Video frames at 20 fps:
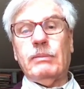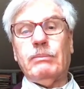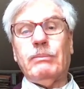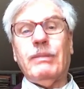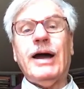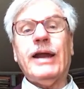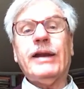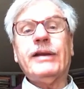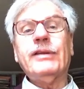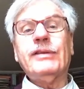a
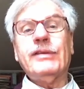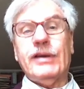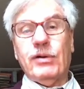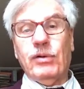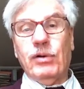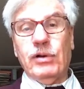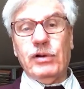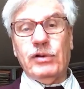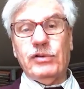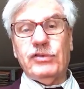market
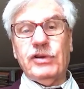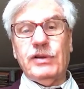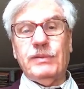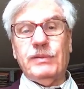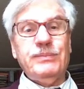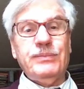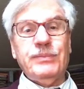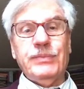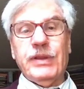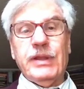ecology,
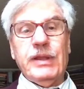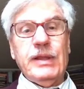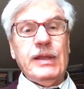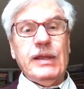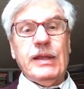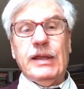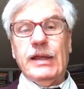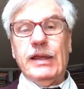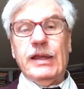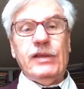
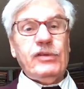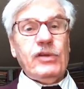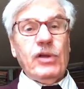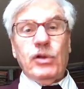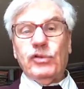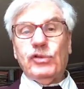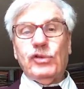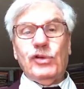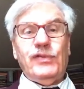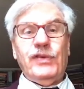is
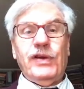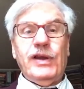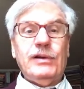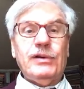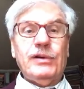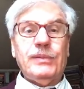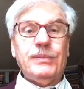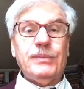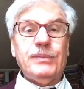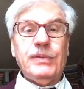also a
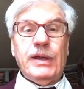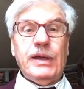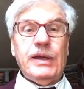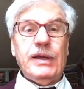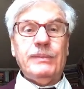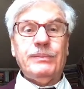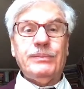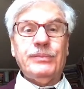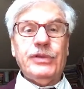failure. Yeah?